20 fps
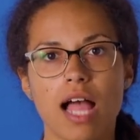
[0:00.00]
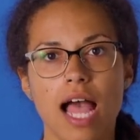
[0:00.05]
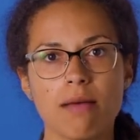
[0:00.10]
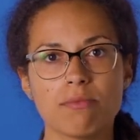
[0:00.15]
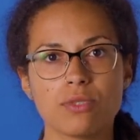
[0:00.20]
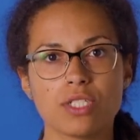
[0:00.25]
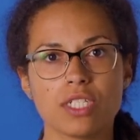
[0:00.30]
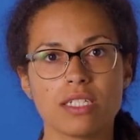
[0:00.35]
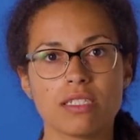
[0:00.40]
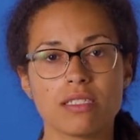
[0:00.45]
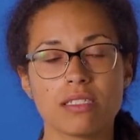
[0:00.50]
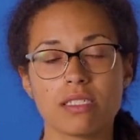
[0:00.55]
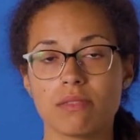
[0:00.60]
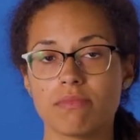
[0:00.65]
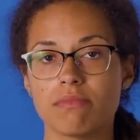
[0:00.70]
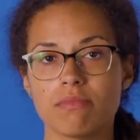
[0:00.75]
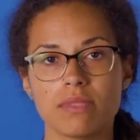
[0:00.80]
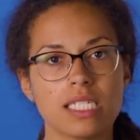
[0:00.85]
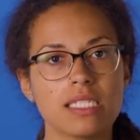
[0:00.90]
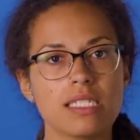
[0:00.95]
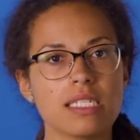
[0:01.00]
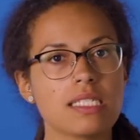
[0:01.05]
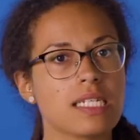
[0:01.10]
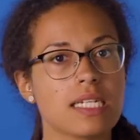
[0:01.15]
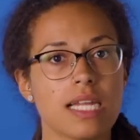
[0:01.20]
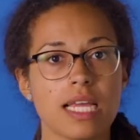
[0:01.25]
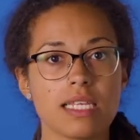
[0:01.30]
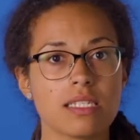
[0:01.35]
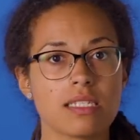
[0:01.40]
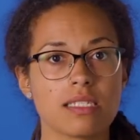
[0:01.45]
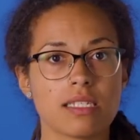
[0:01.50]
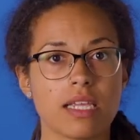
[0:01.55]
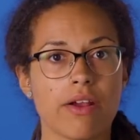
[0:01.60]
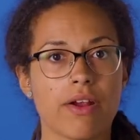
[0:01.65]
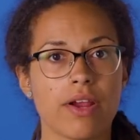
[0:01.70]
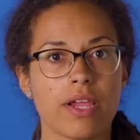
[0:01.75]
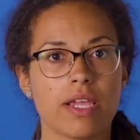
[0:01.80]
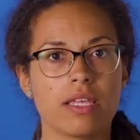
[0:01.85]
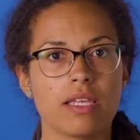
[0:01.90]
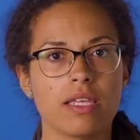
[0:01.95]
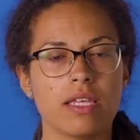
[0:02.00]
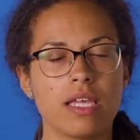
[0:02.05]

options, this isn't necessary.